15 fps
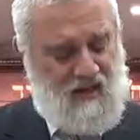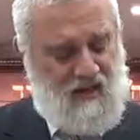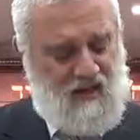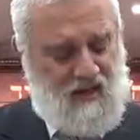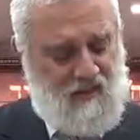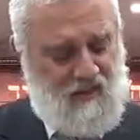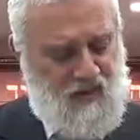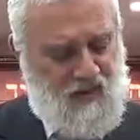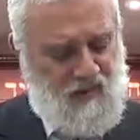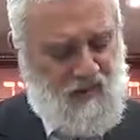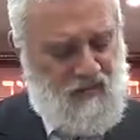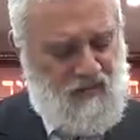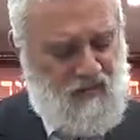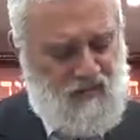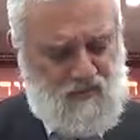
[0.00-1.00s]
and I'll be
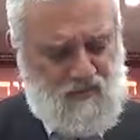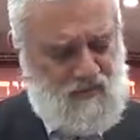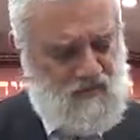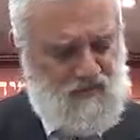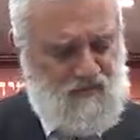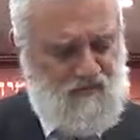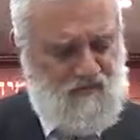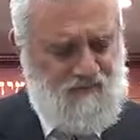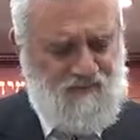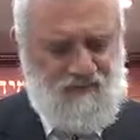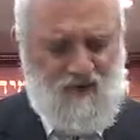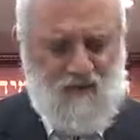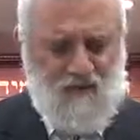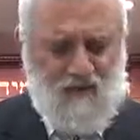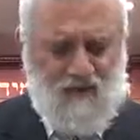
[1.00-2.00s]
able to just
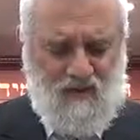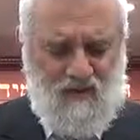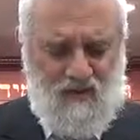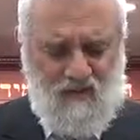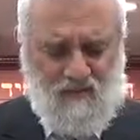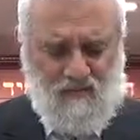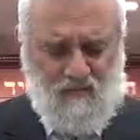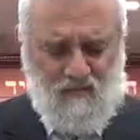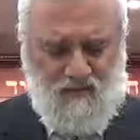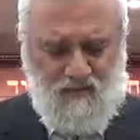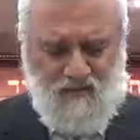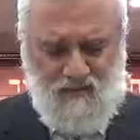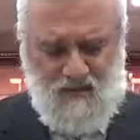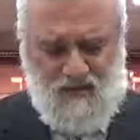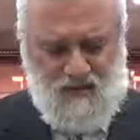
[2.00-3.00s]
follow the text with
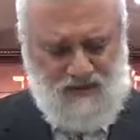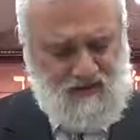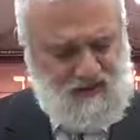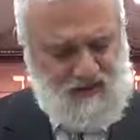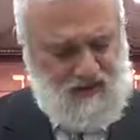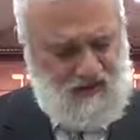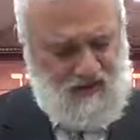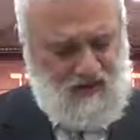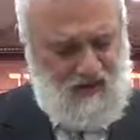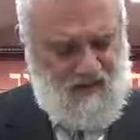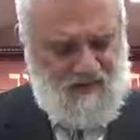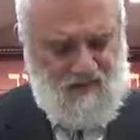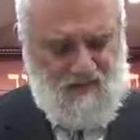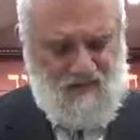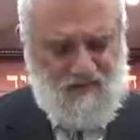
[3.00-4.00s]
you because
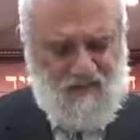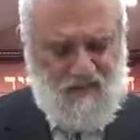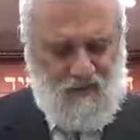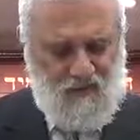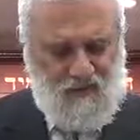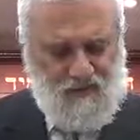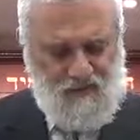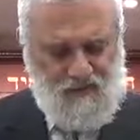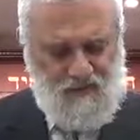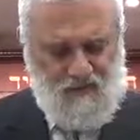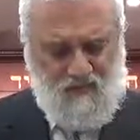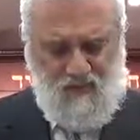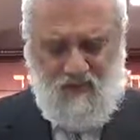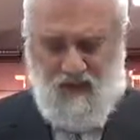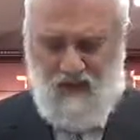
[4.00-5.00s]
everything flows
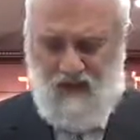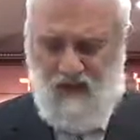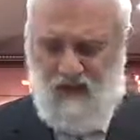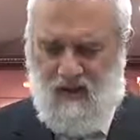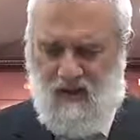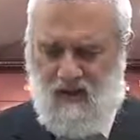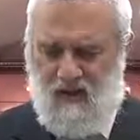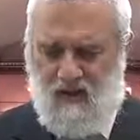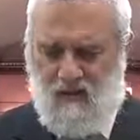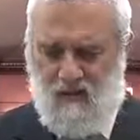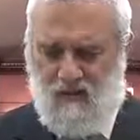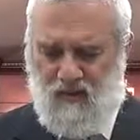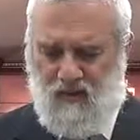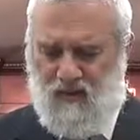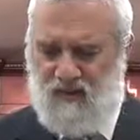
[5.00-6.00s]
and it
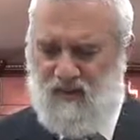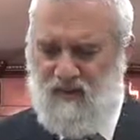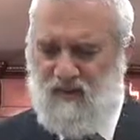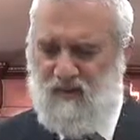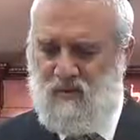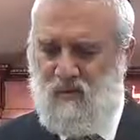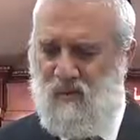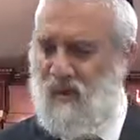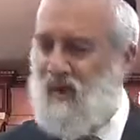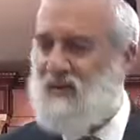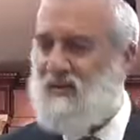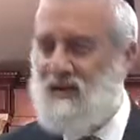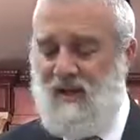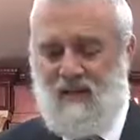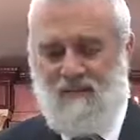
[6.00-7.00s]
will take us in this way
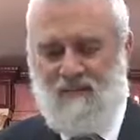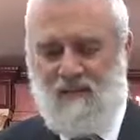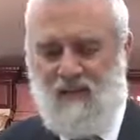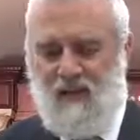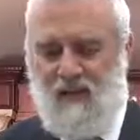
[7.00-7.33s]
less time.